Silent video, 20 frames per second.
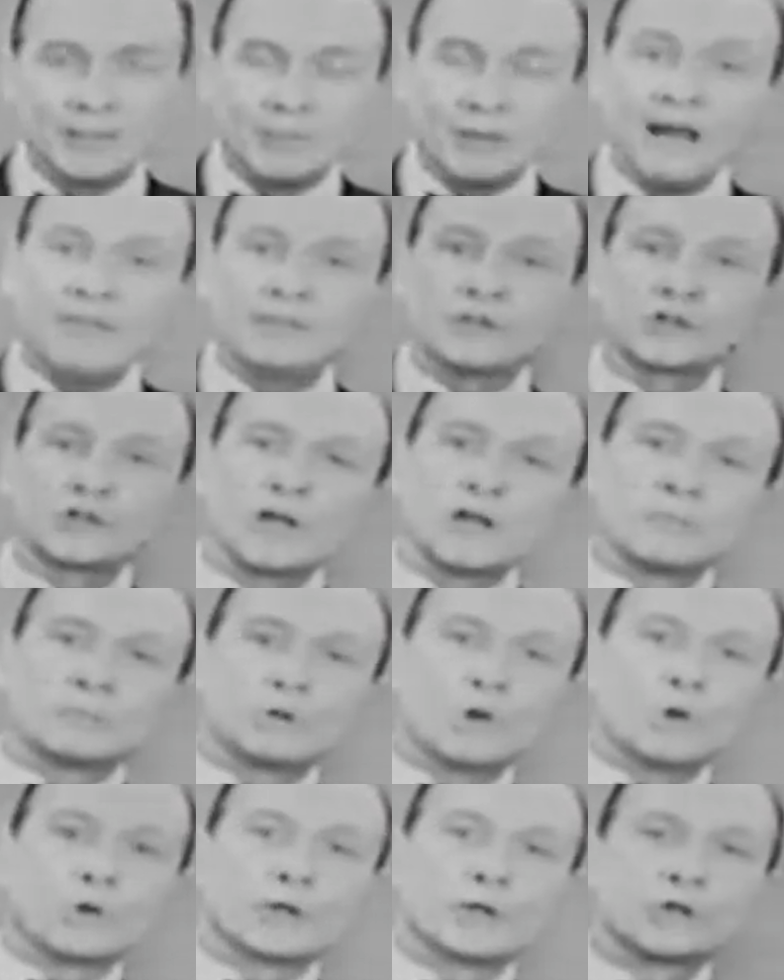By the same
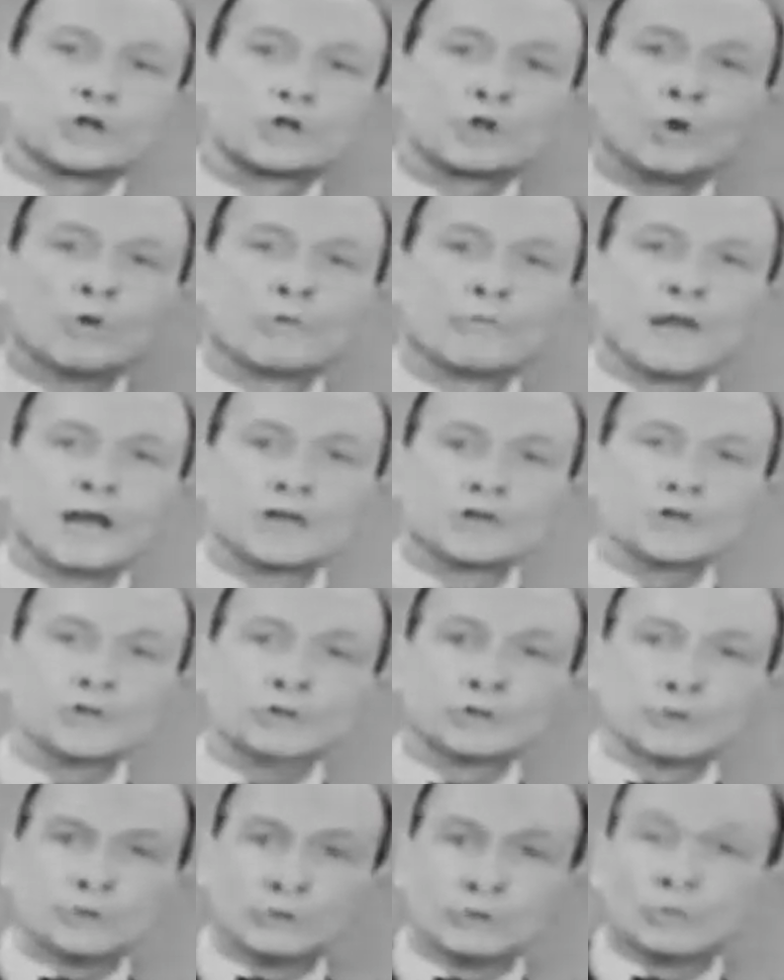token, it's
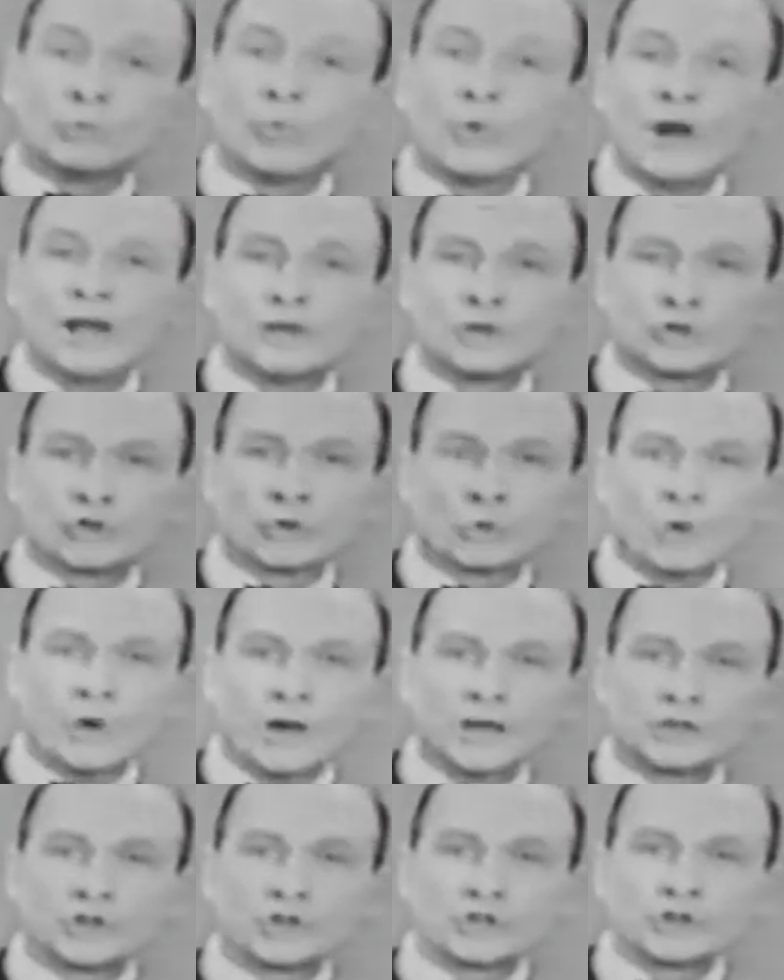old-fashioned to wind your
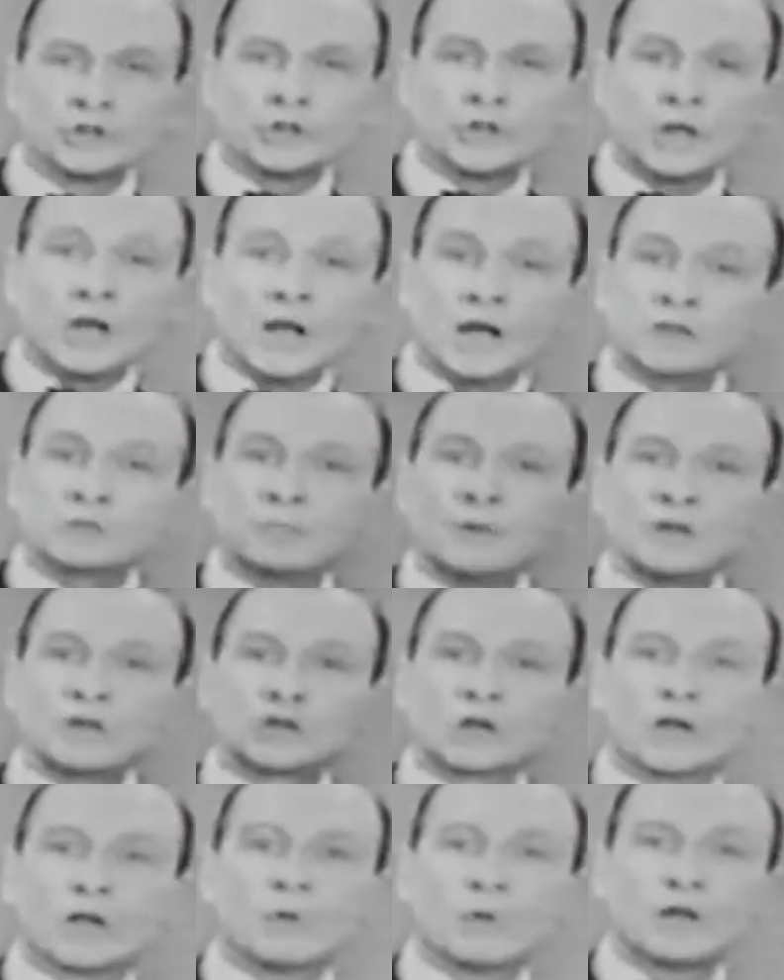watch,
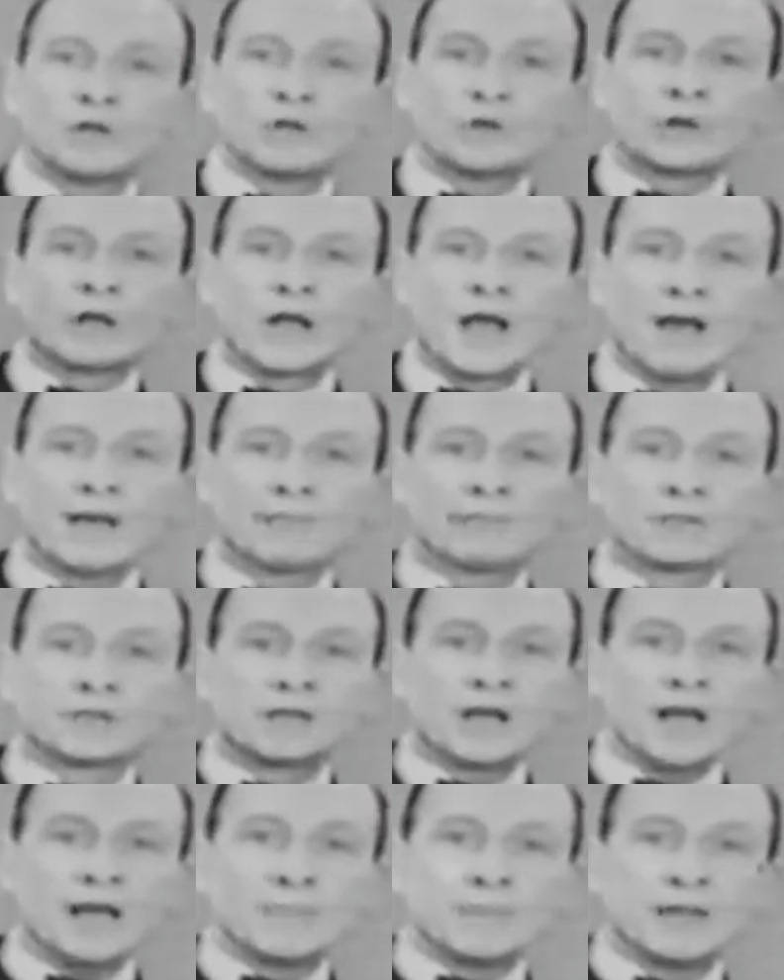especially when you can have the
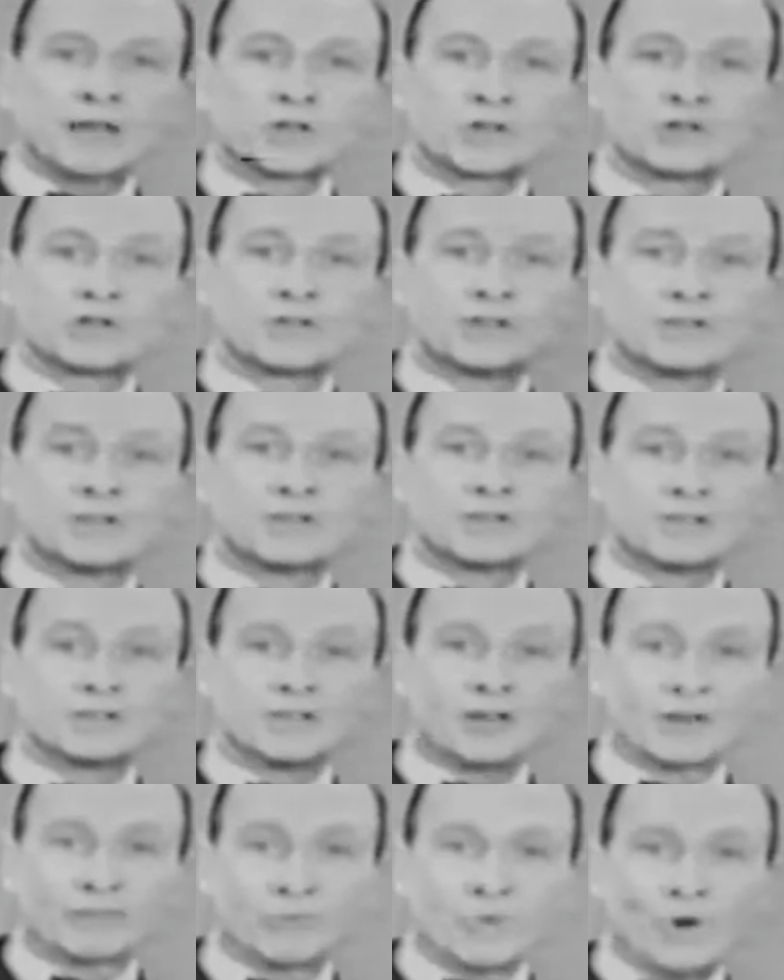Timex
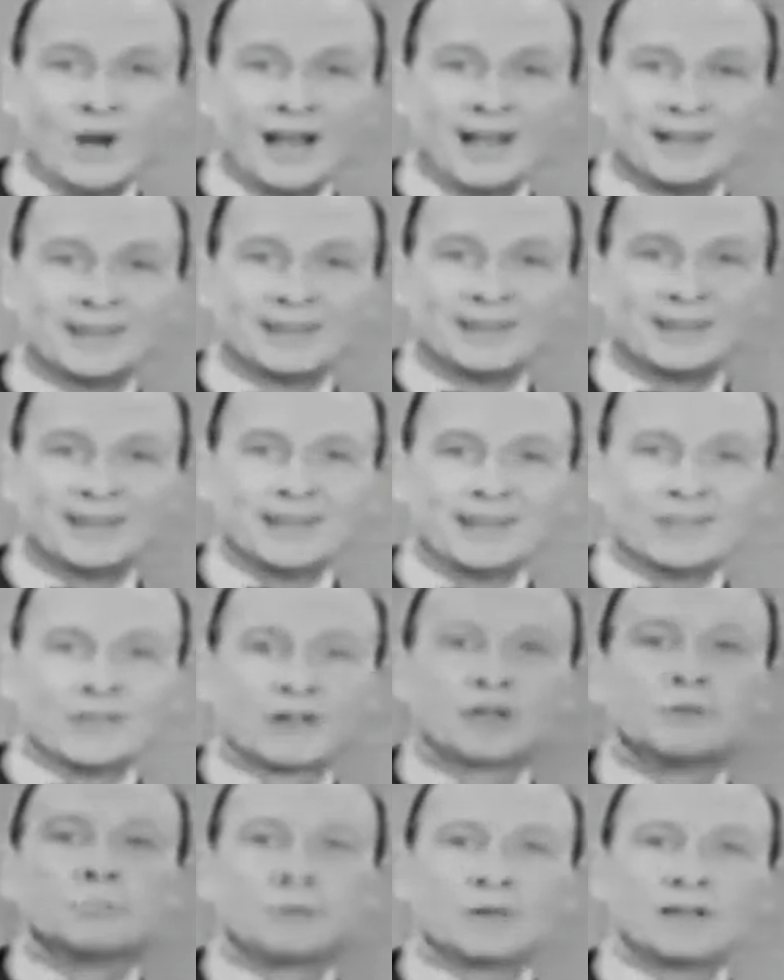self-wind,
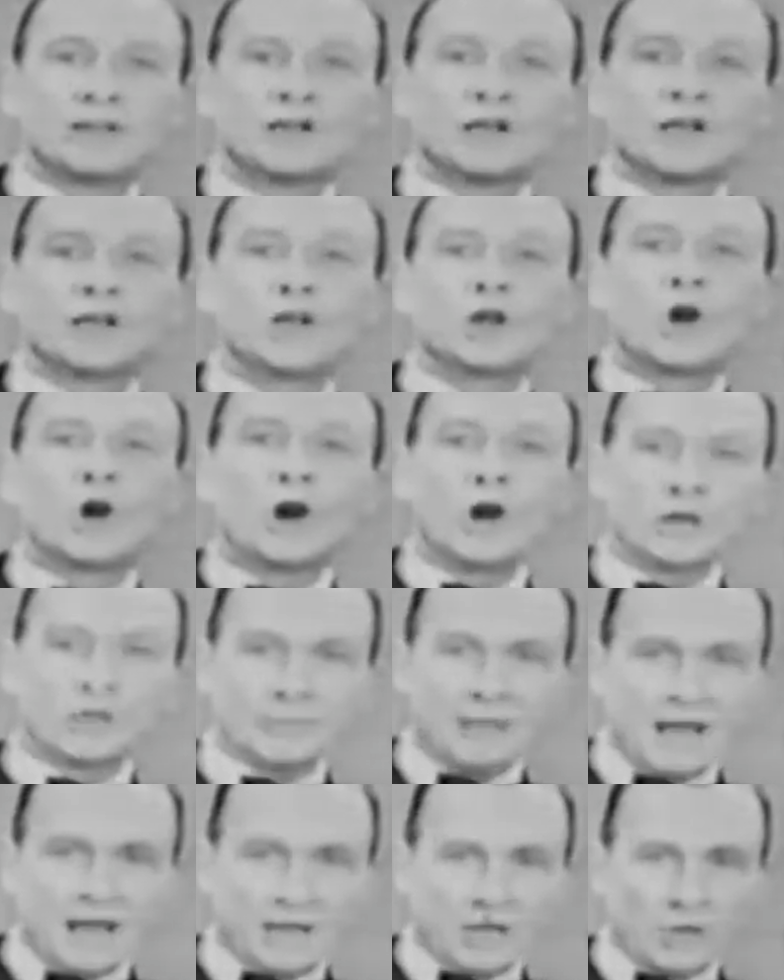the completely
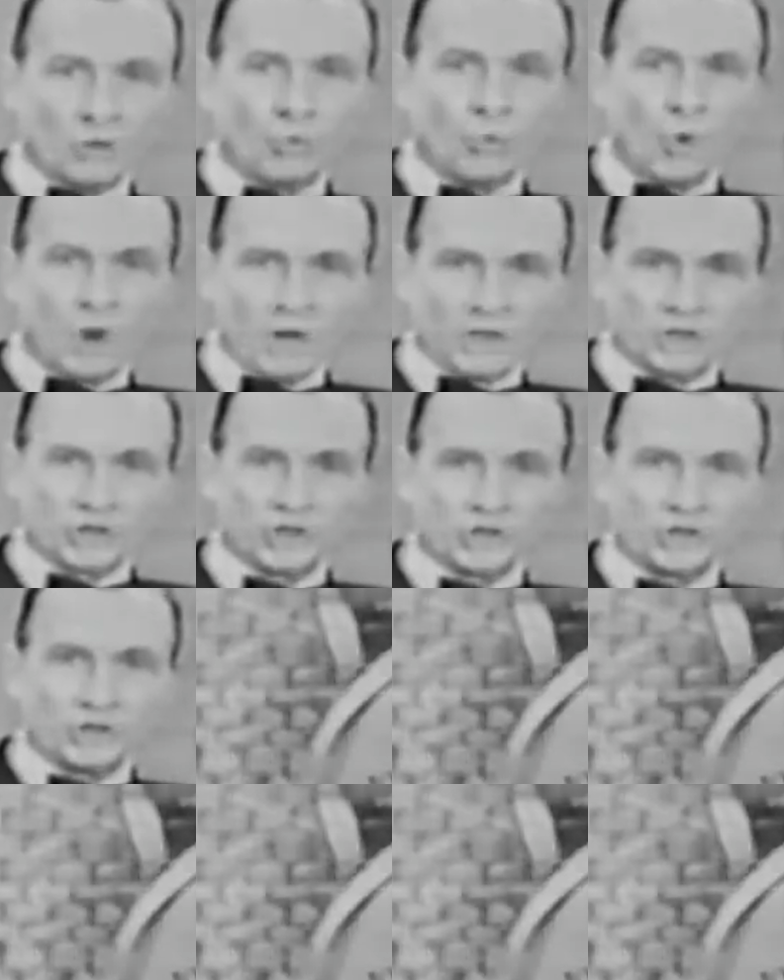automatic watch.